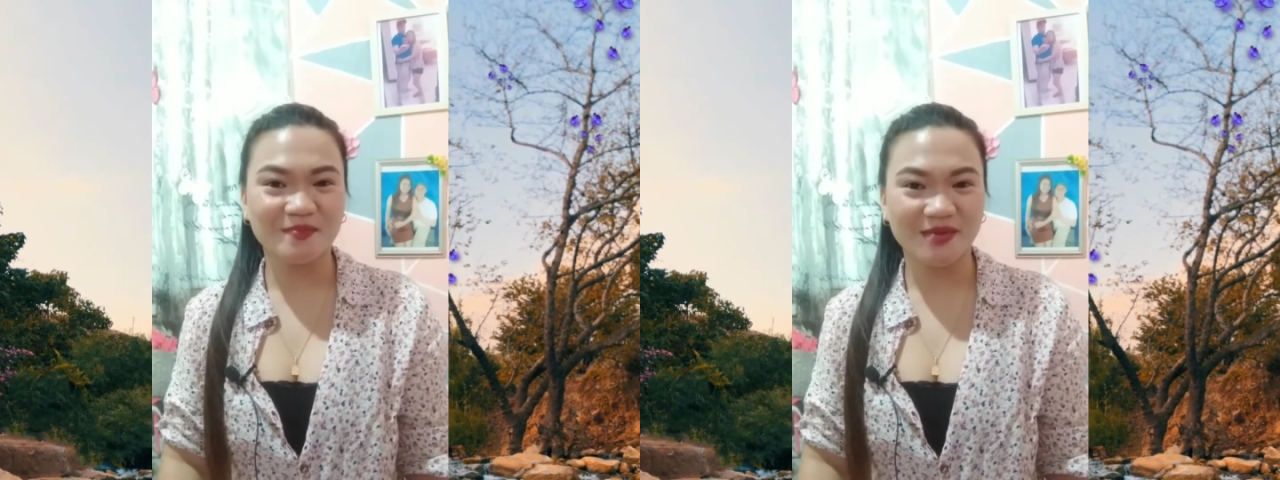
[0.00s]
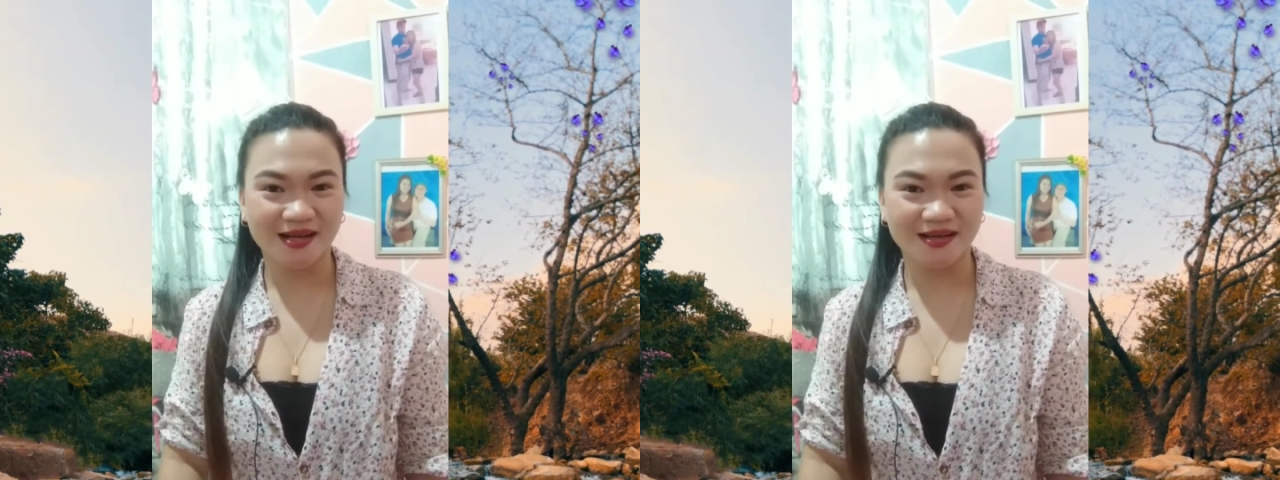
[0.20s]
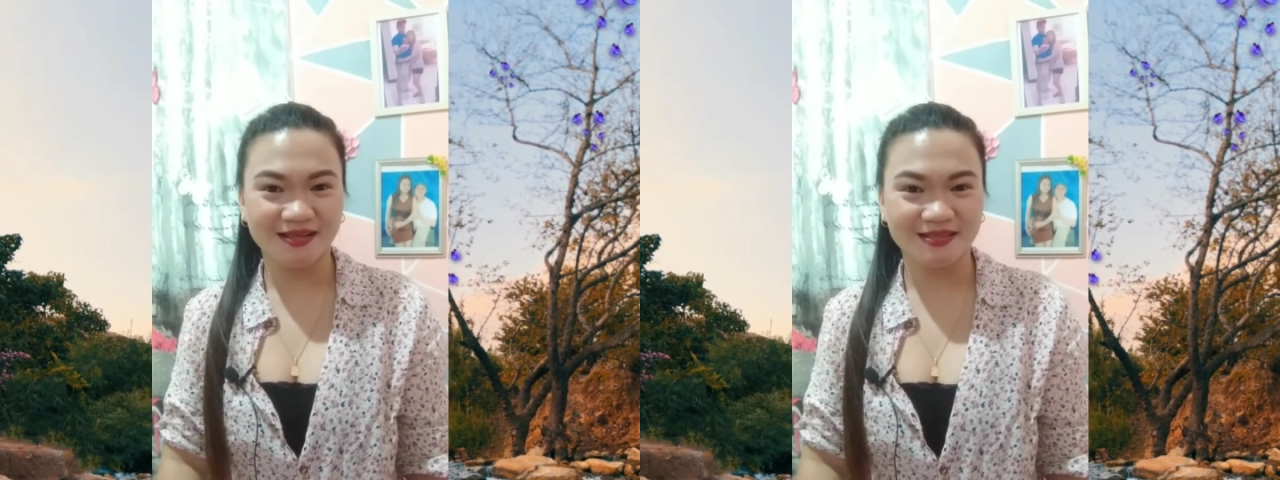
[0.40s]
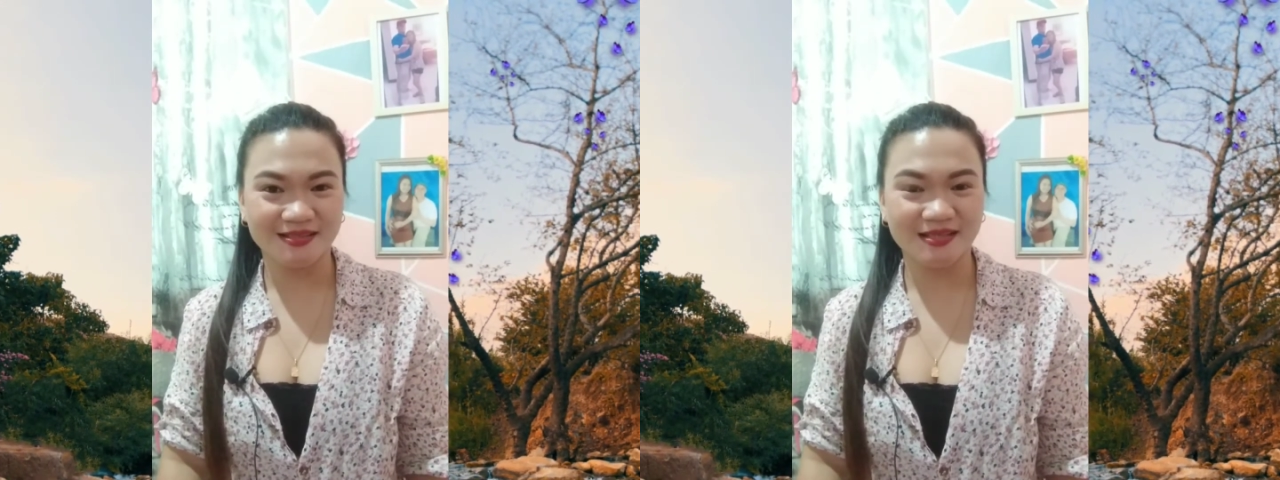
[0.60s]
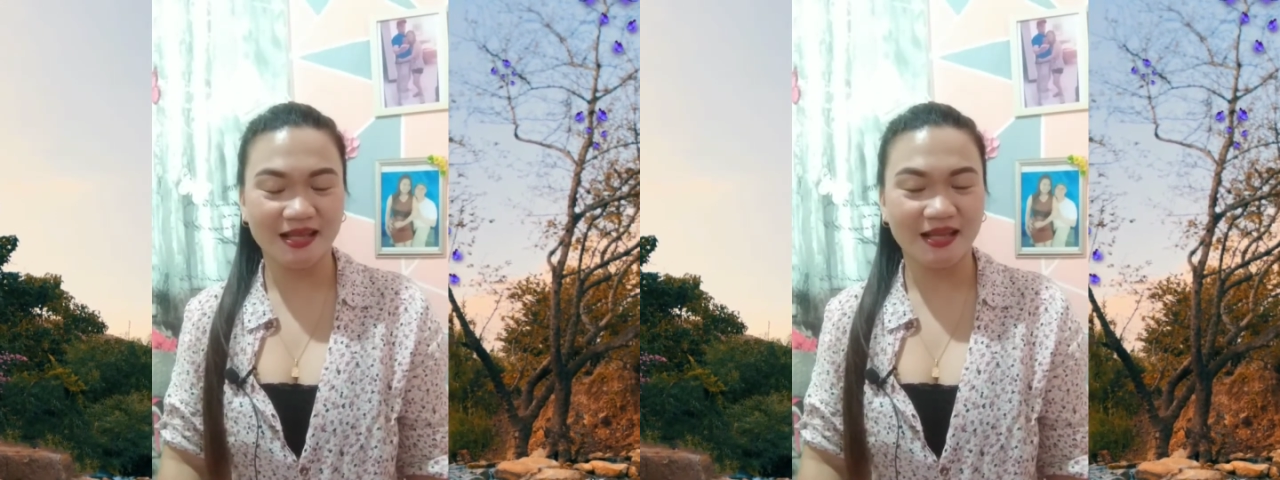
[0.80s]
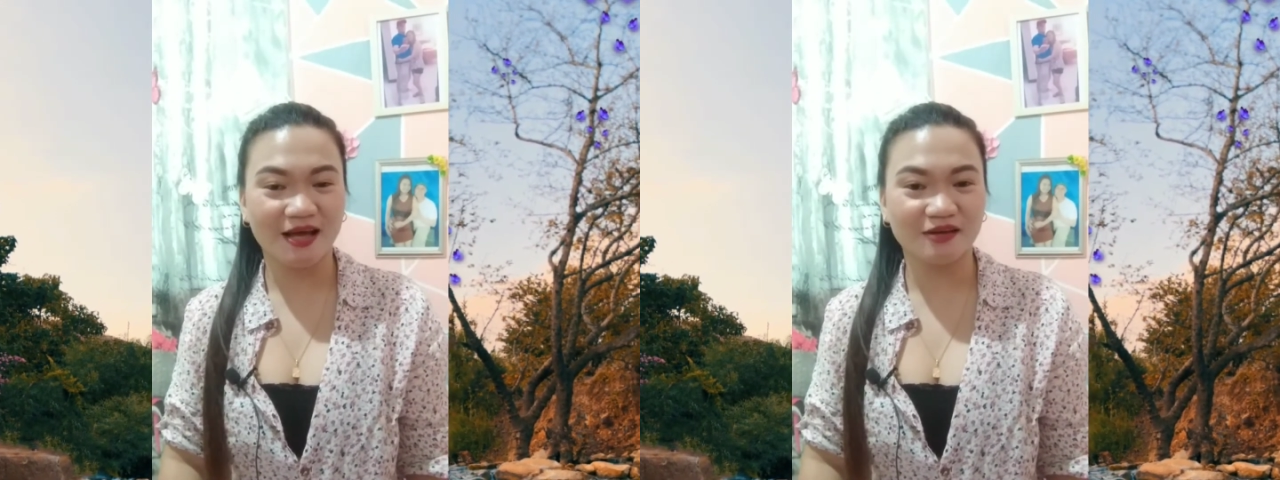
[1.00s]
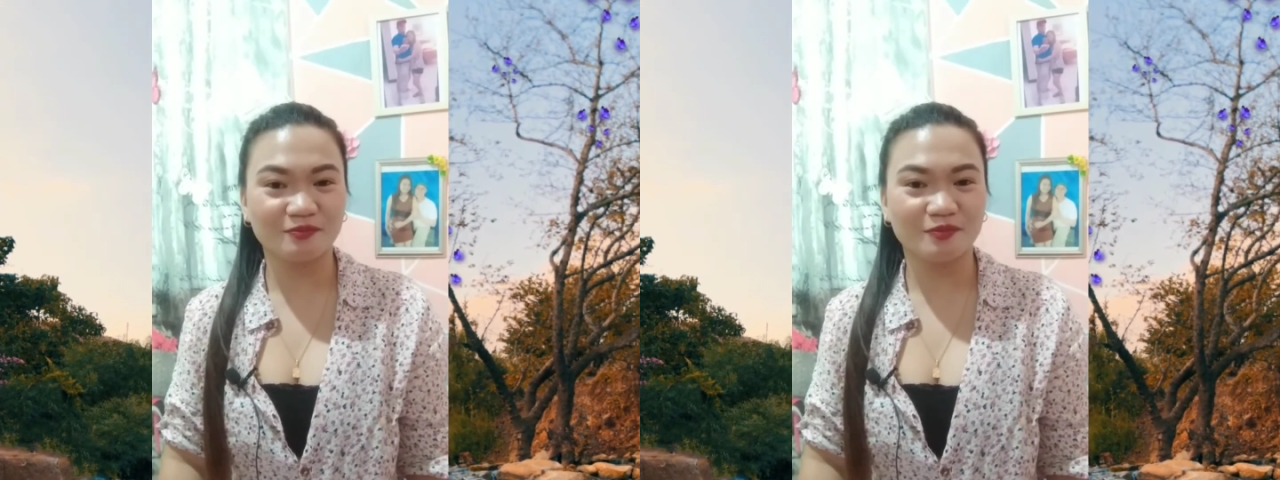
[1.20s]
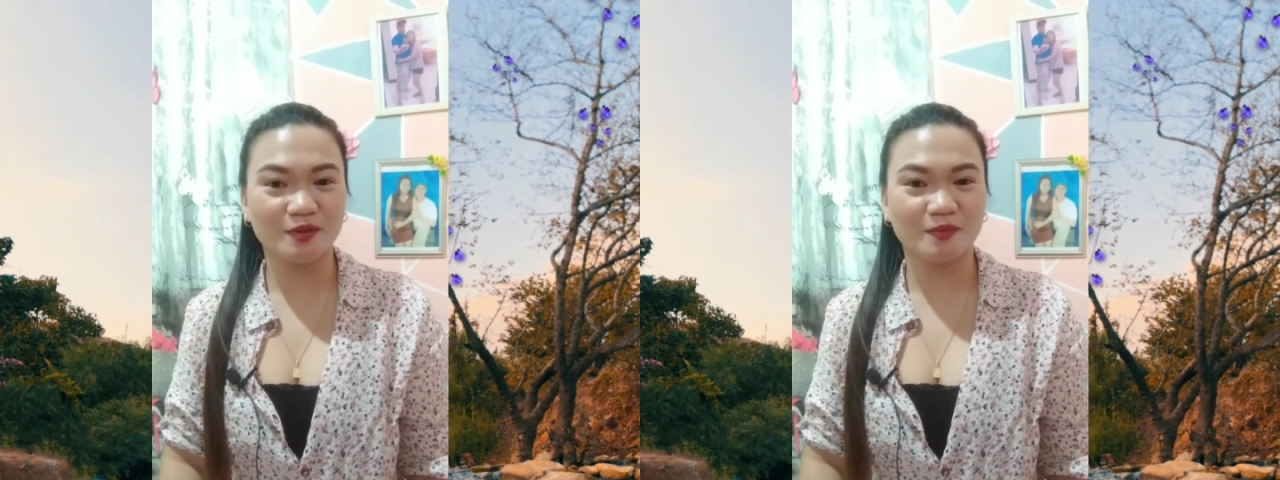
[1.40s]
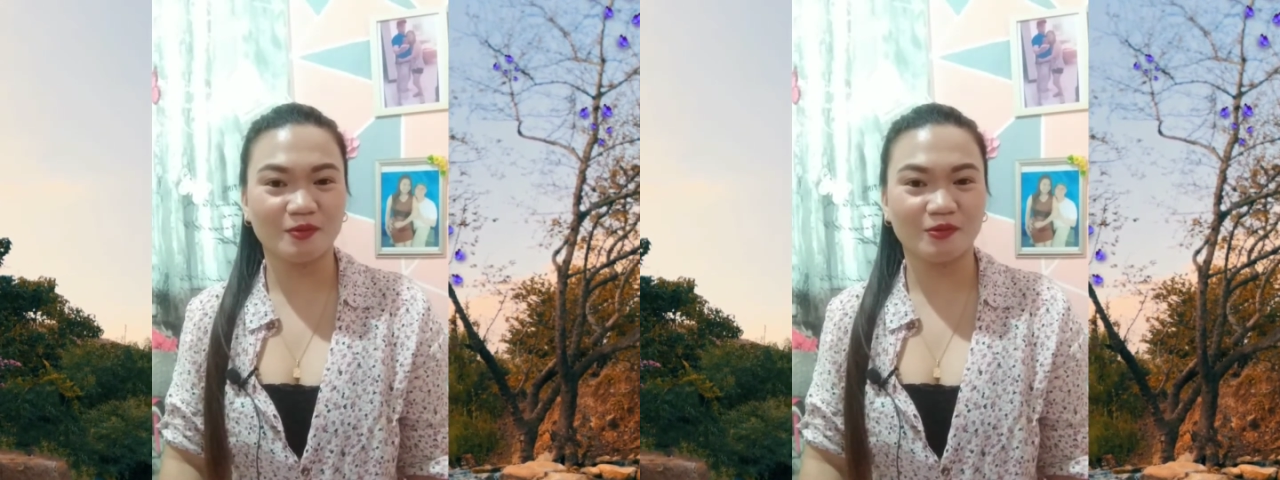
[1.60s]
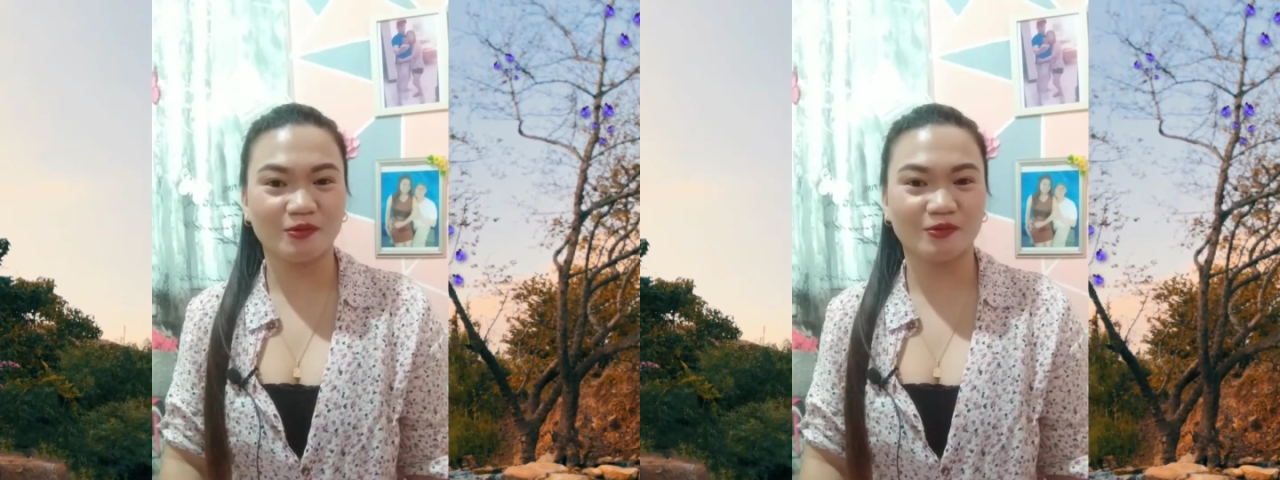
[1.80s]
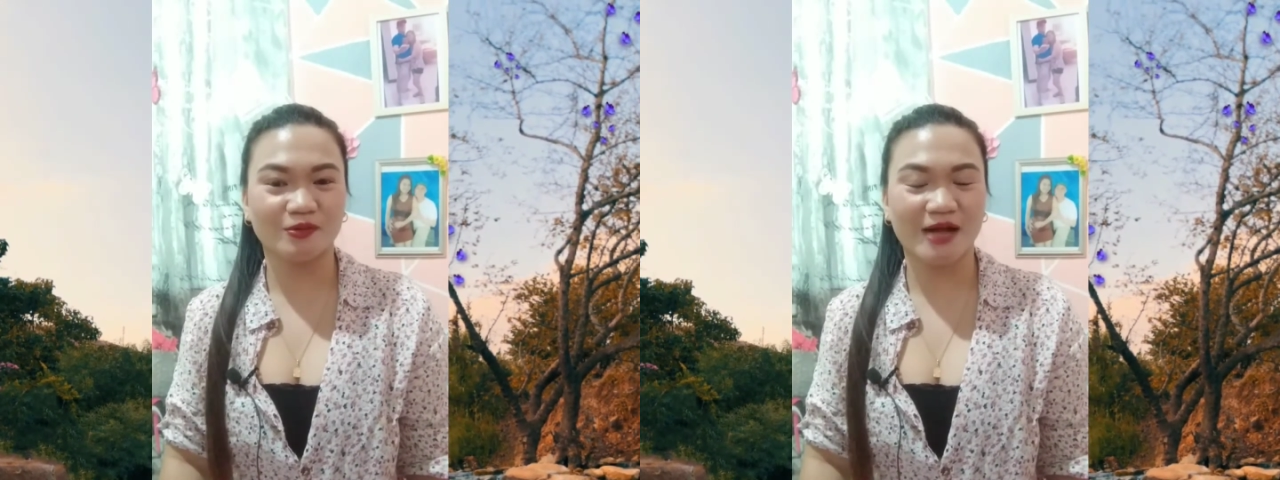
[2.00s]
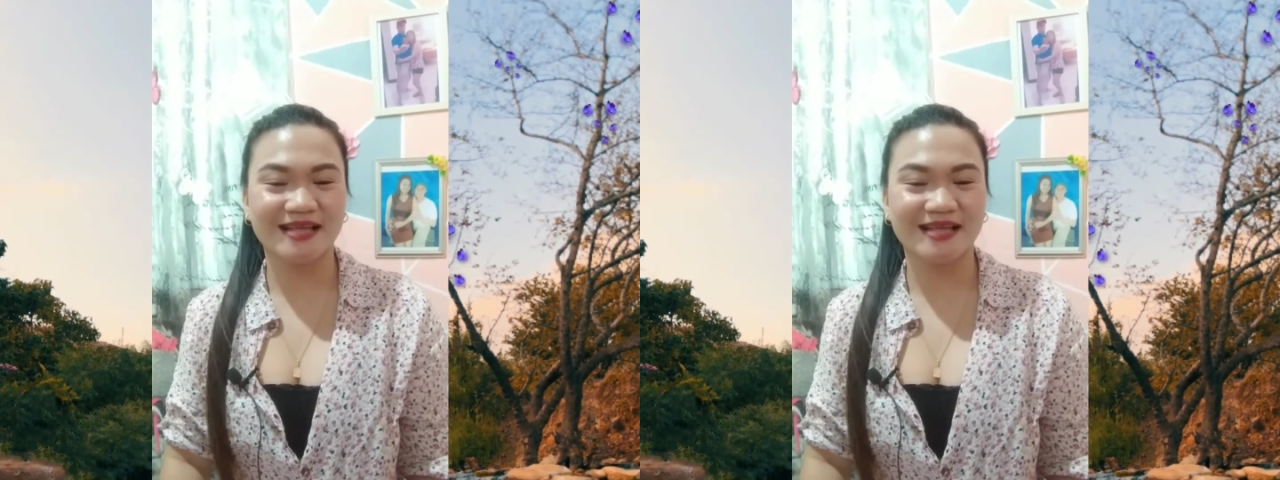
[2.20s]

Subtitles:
Because a lot of people